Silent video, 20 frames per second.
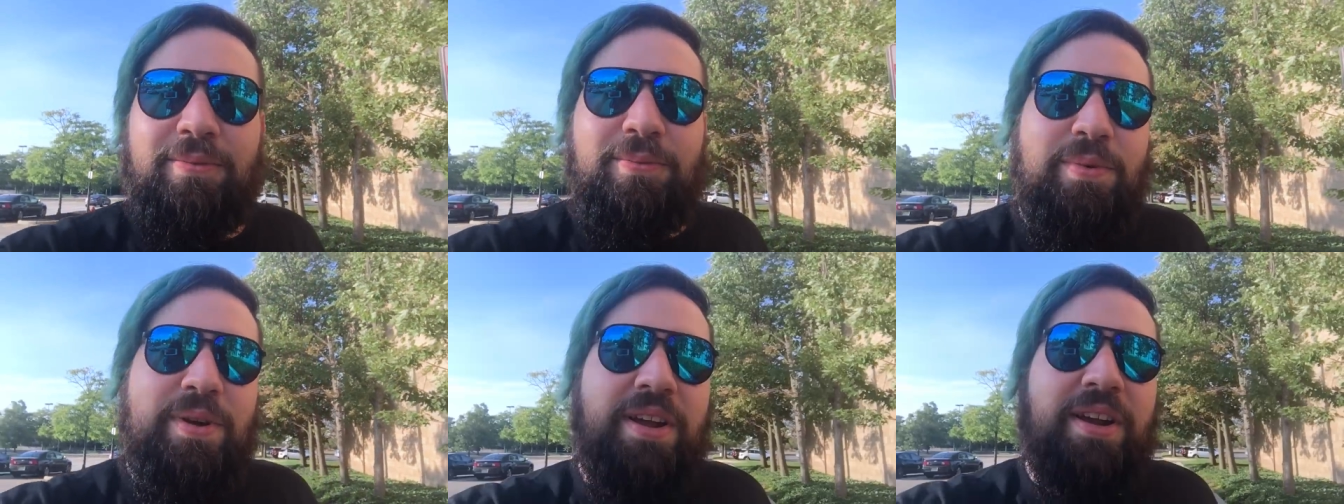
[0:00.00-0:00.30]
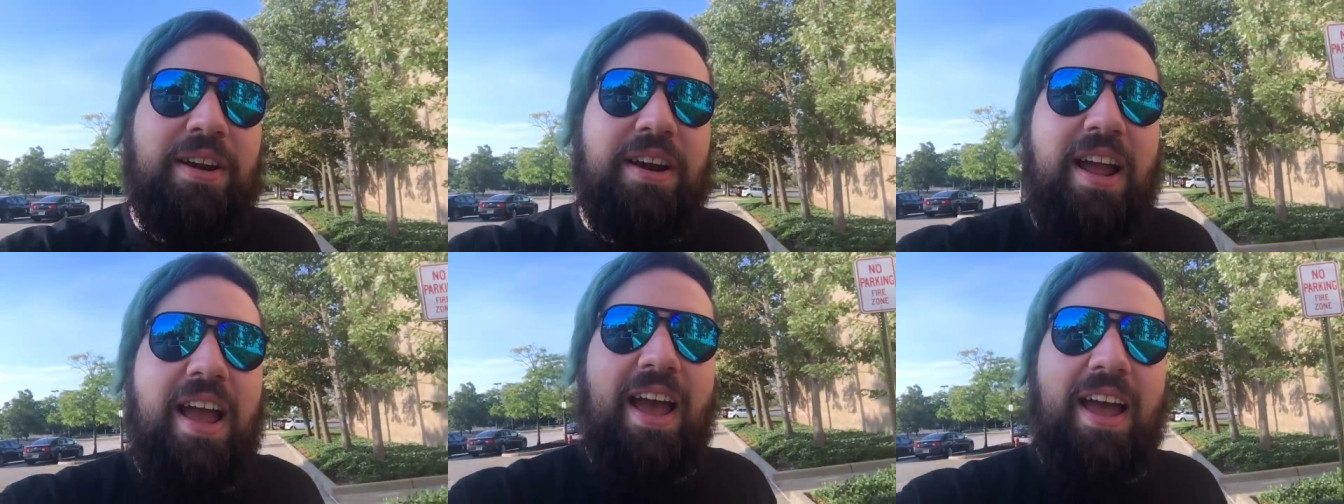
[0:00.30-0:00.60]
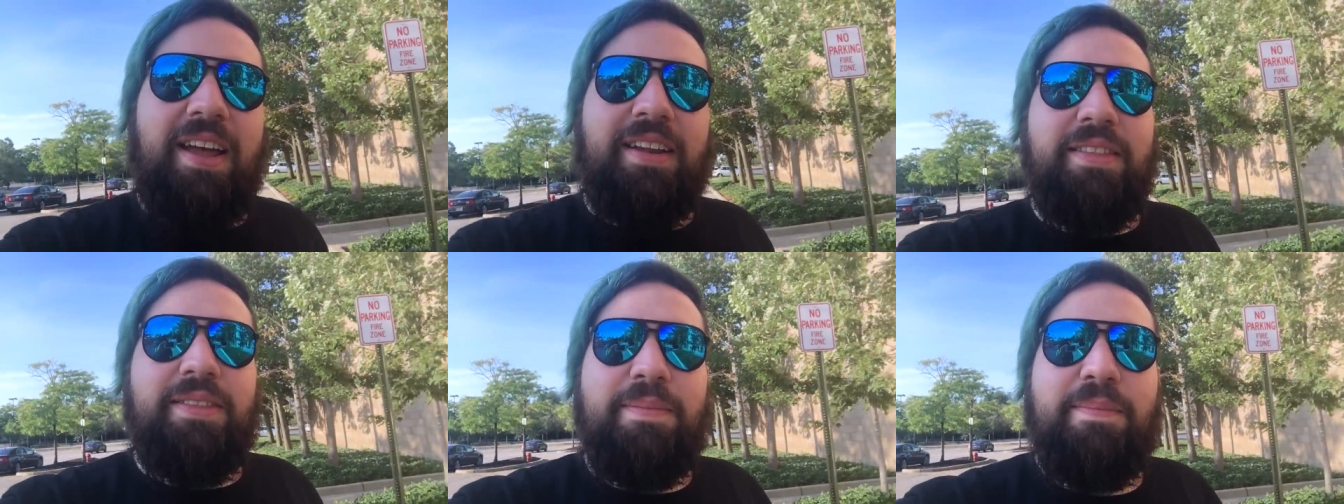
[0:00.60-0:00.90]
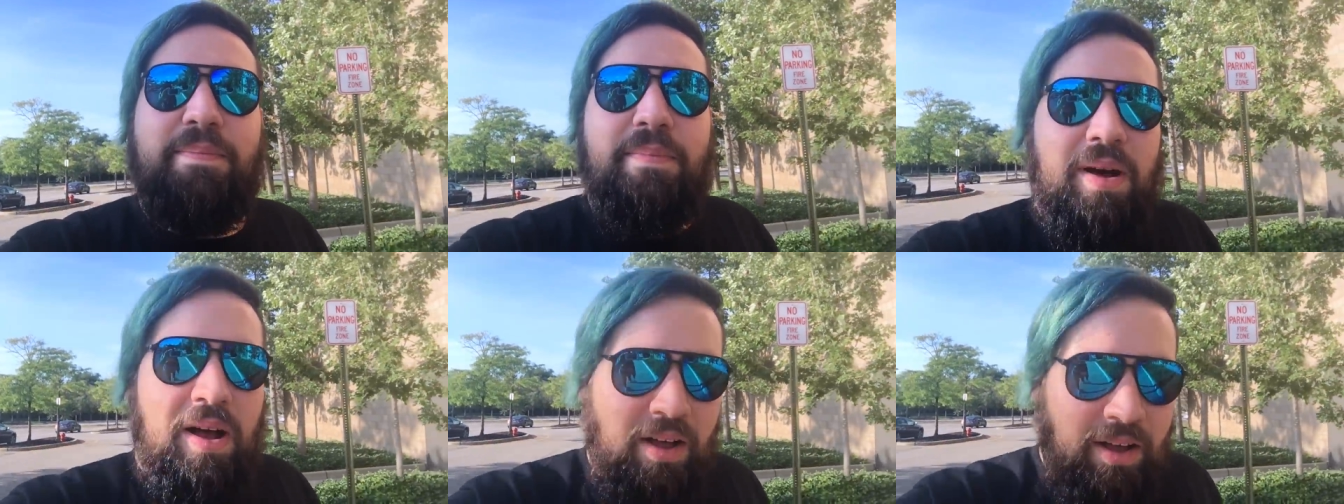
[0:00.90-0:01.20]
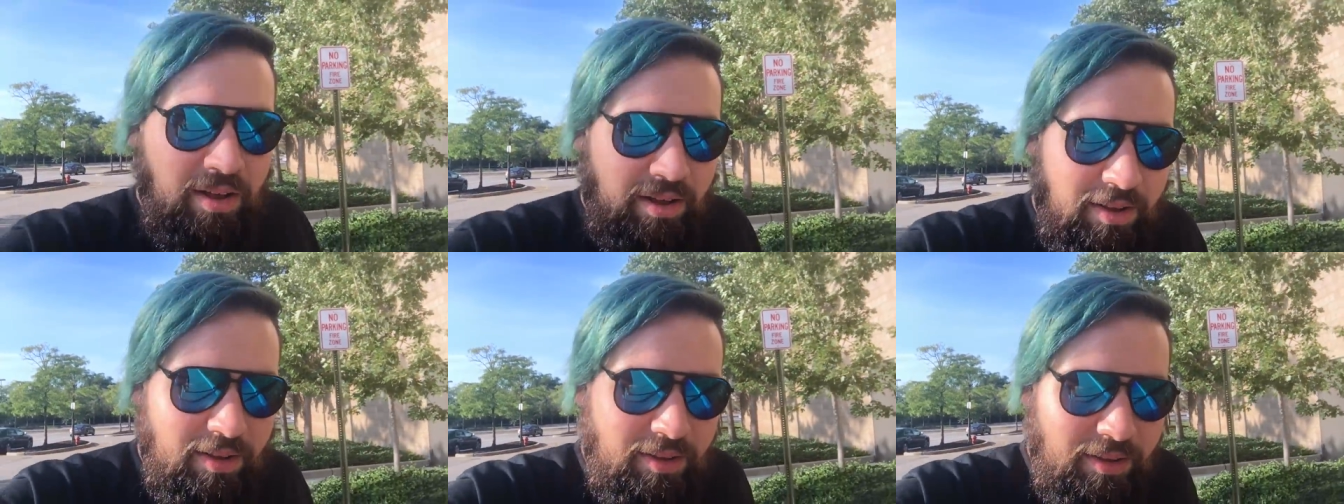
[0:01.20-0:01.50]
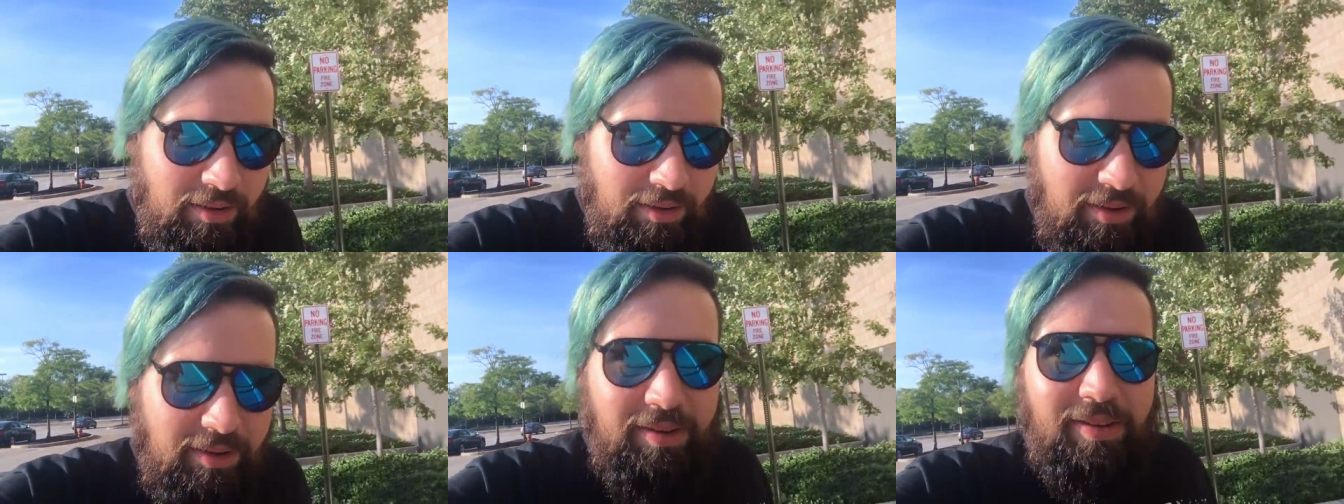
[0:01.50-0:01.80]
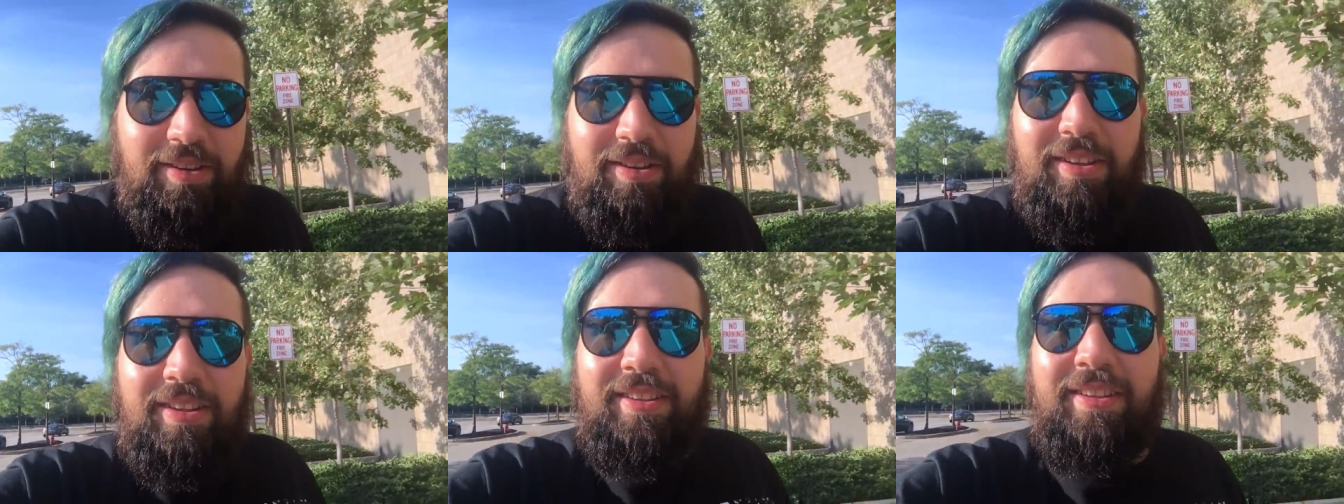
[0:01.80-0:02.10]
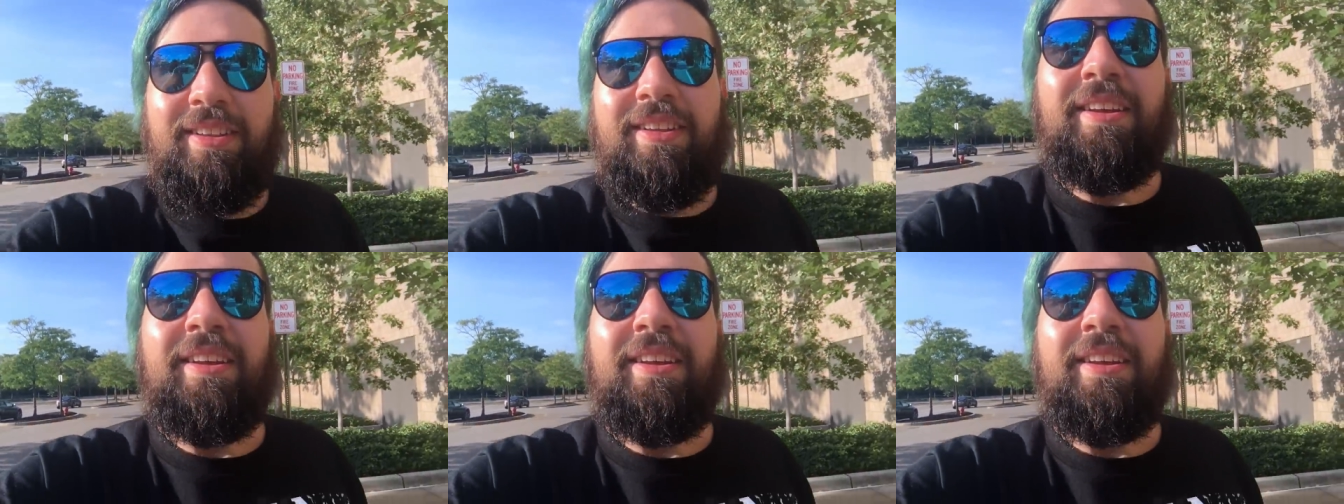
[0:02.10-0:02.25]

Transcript: We are at the mall.